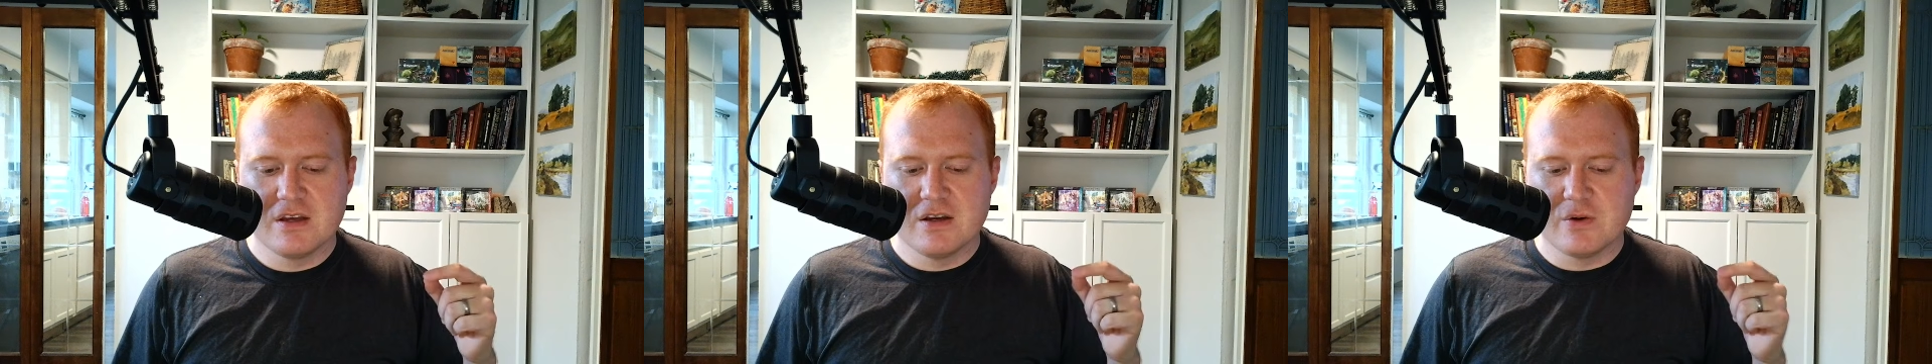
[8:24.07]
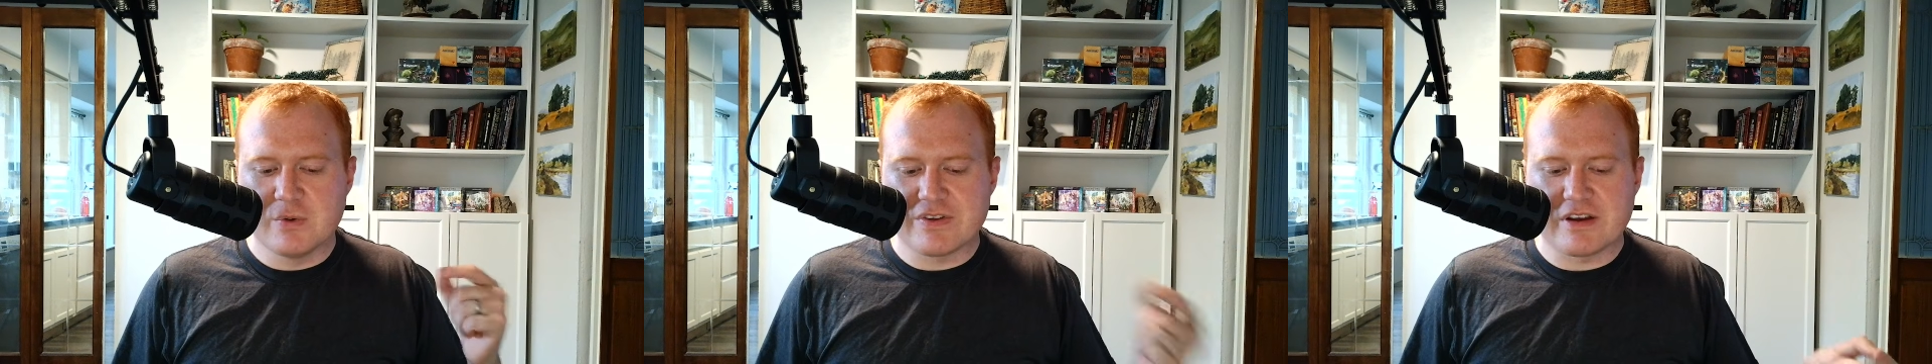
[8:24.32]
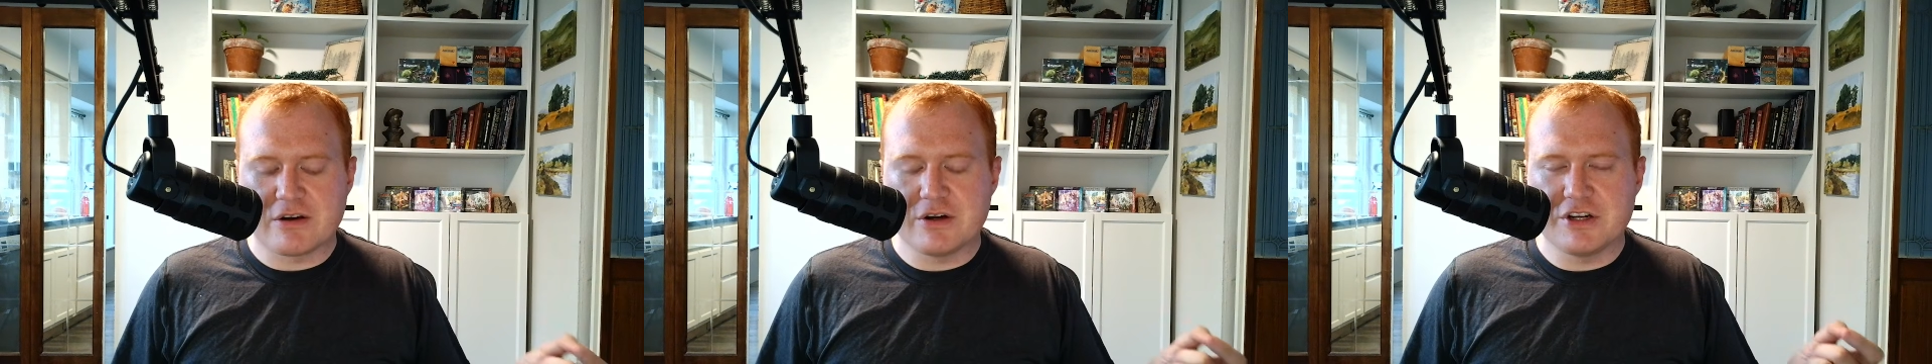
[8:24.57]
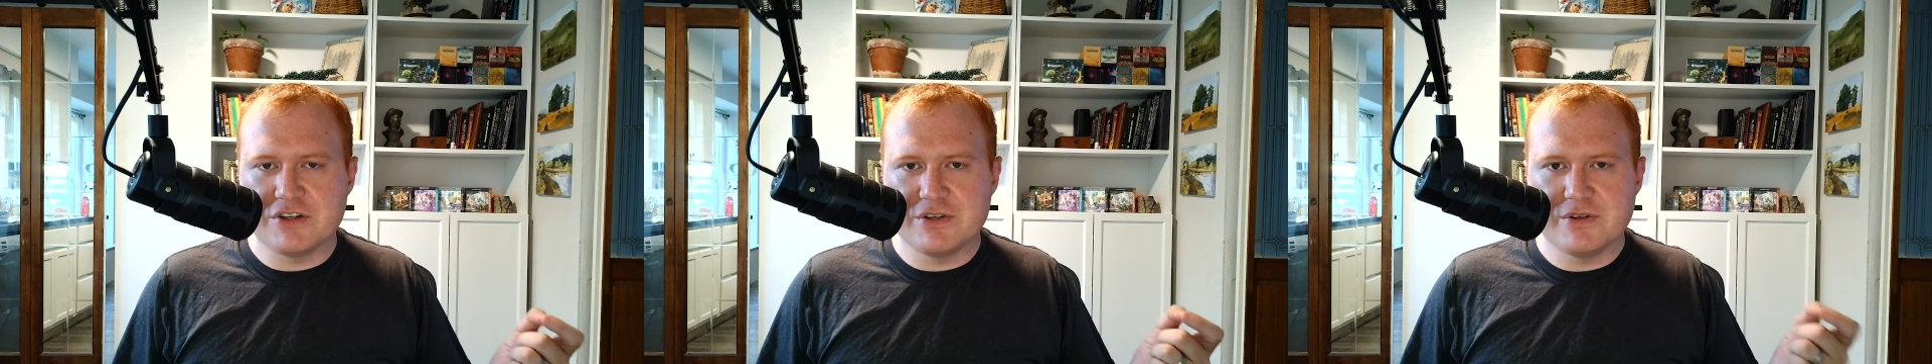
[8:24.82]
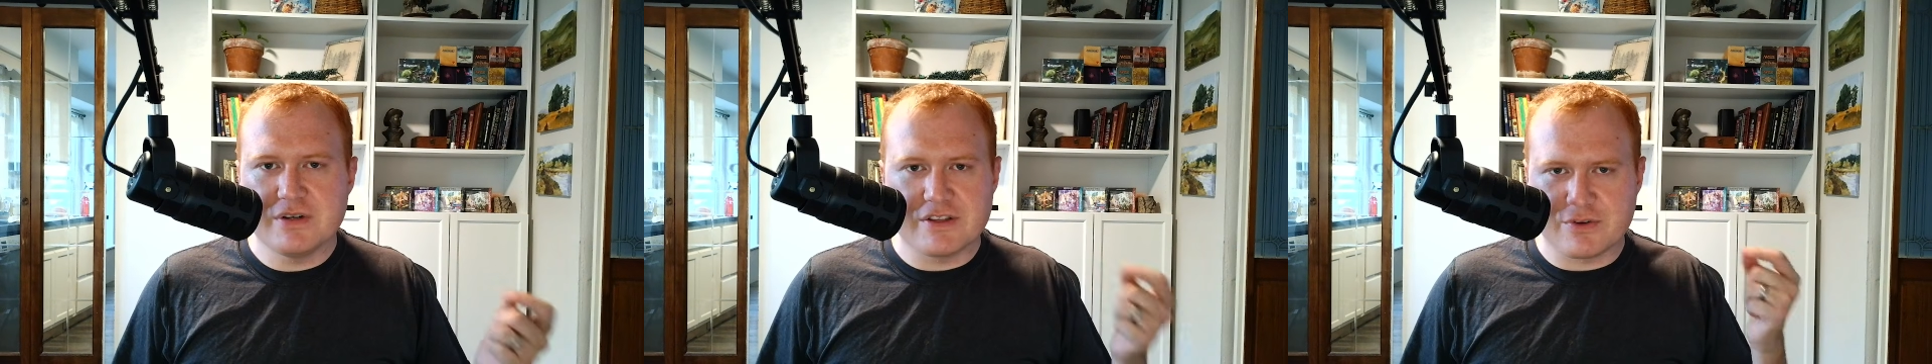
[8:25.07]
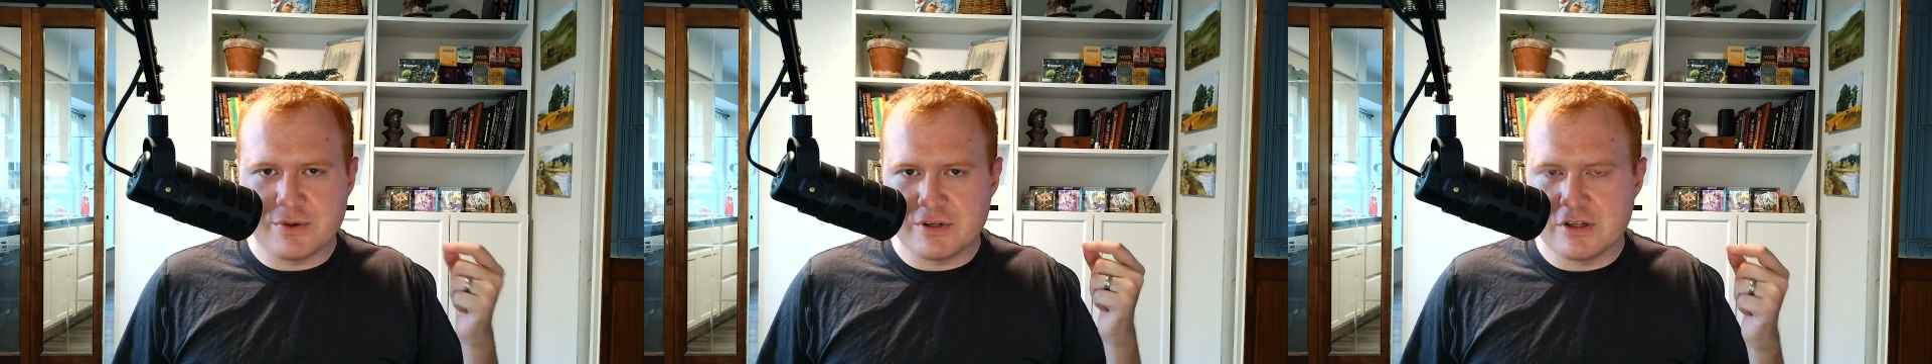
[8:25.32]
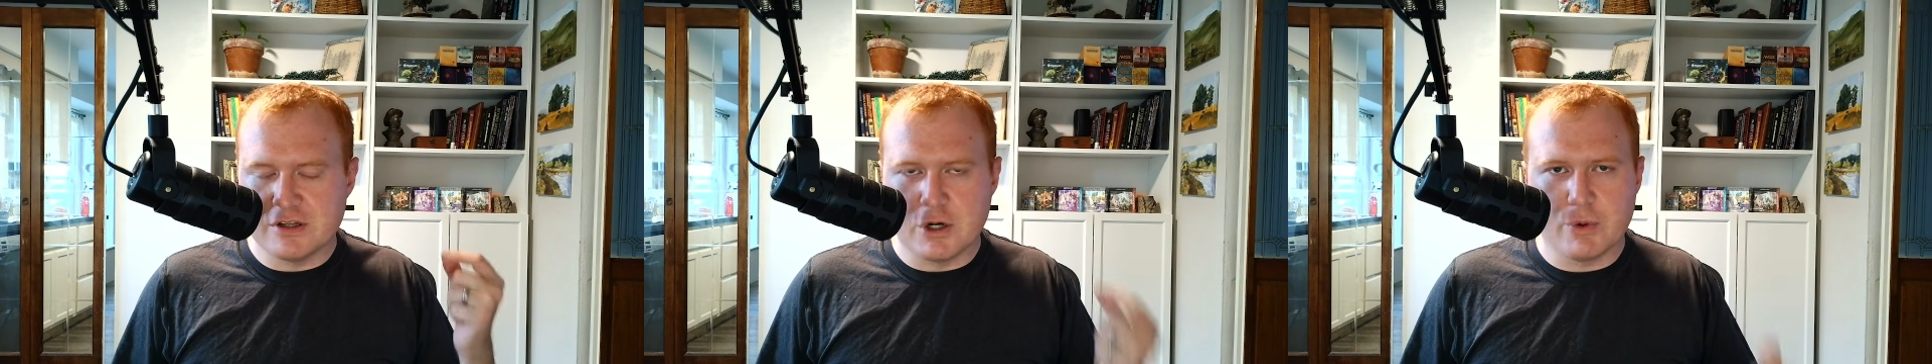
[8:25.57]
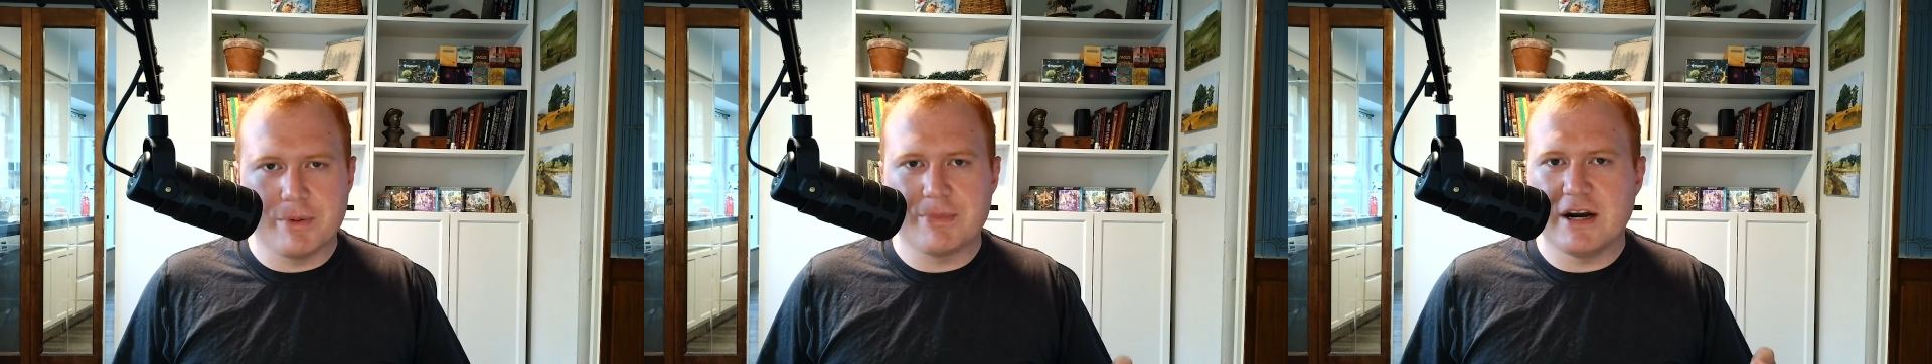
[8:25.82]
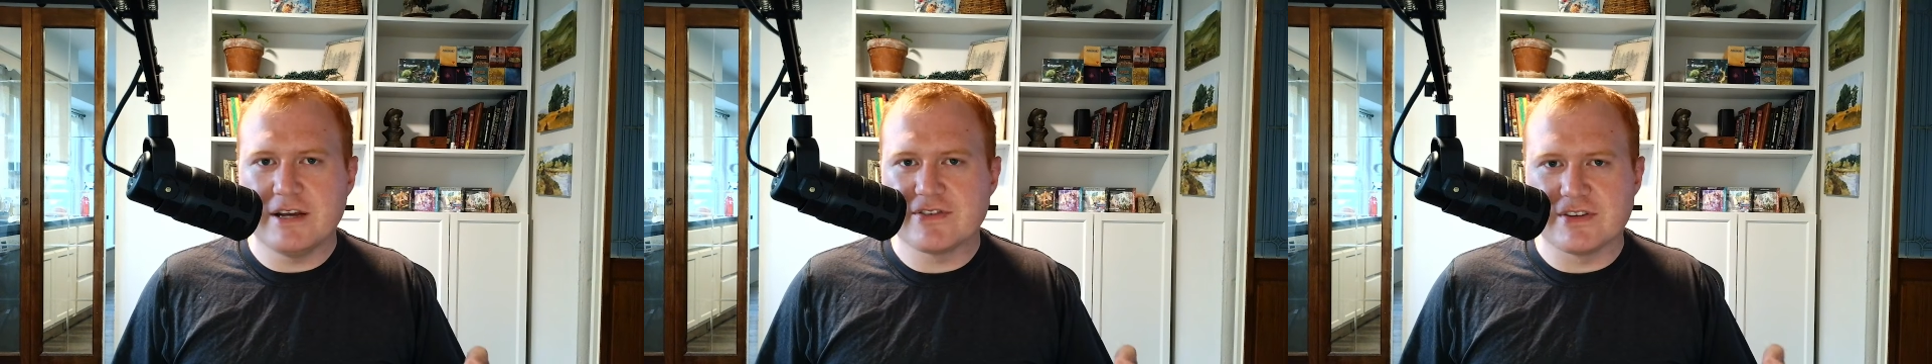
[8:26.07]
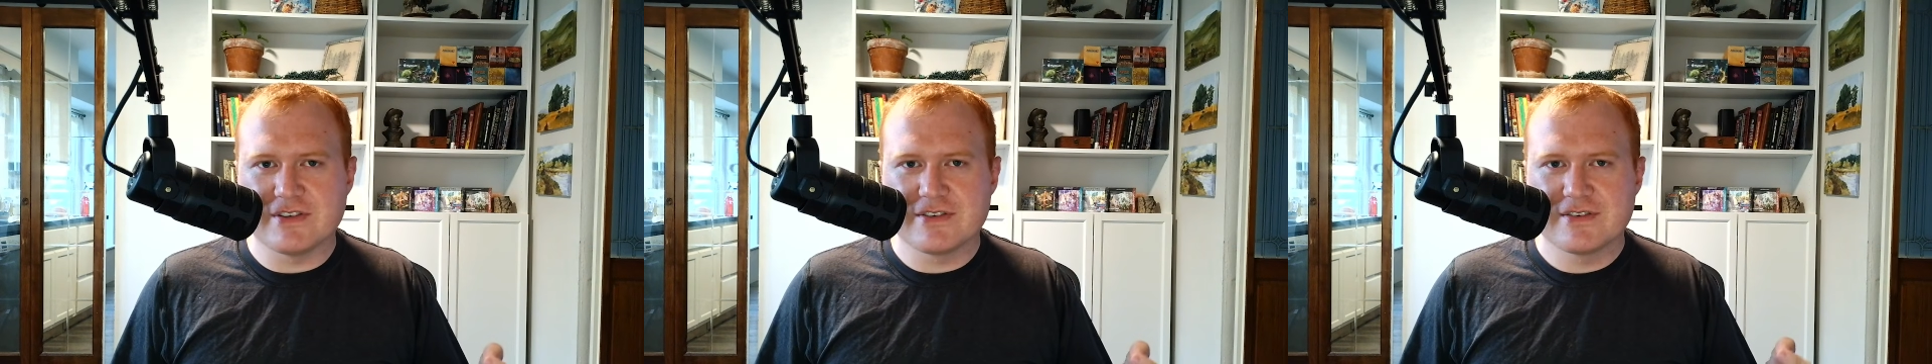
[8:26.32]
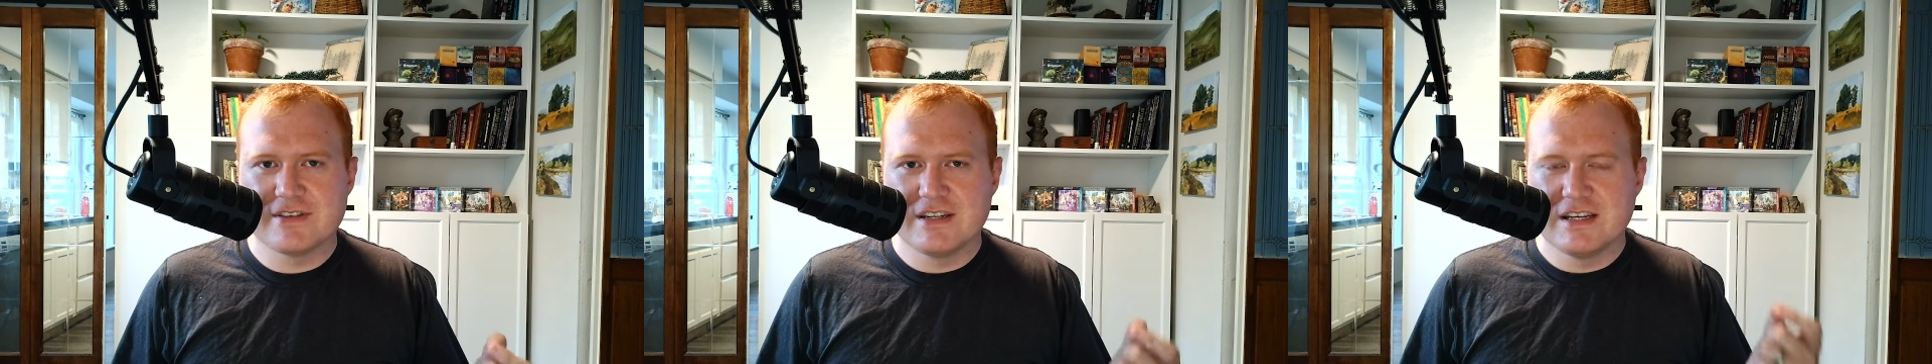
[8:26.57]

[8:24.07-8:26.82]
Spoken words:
What's that going to do? It's going to lower prices.